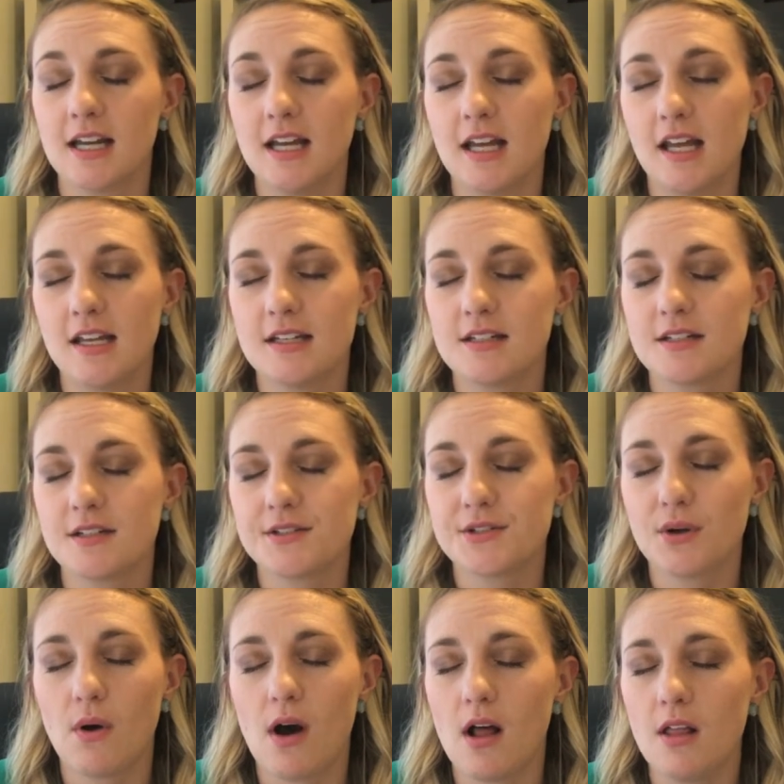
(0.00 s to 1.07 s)
And
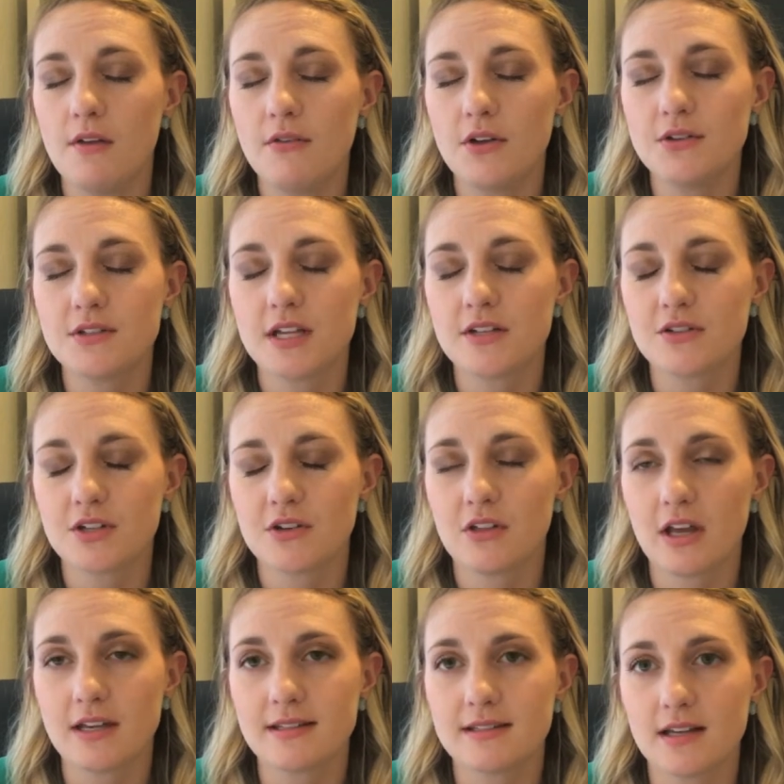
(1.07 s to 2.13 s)
so all of those things are
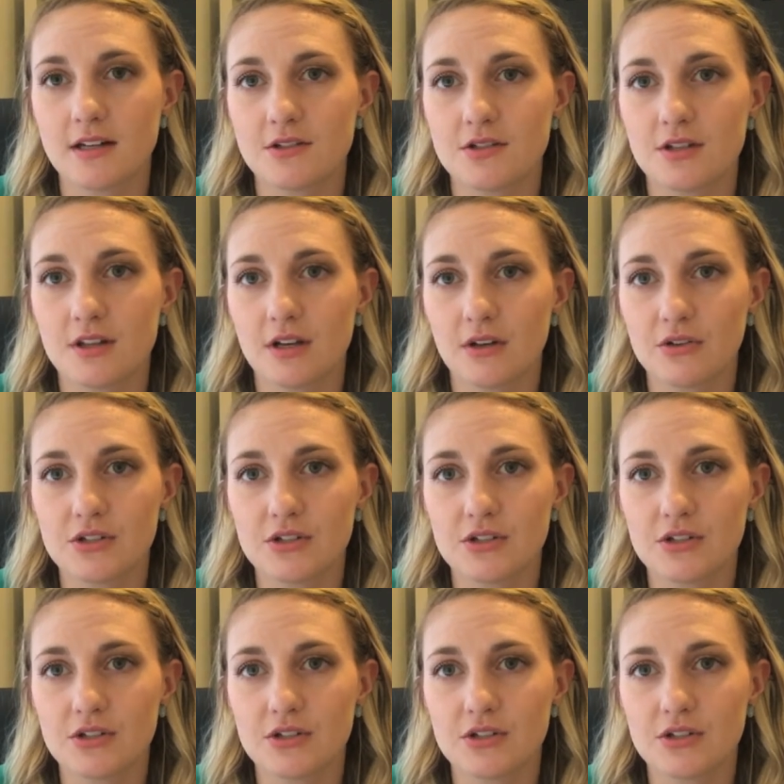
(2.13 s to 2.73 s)
there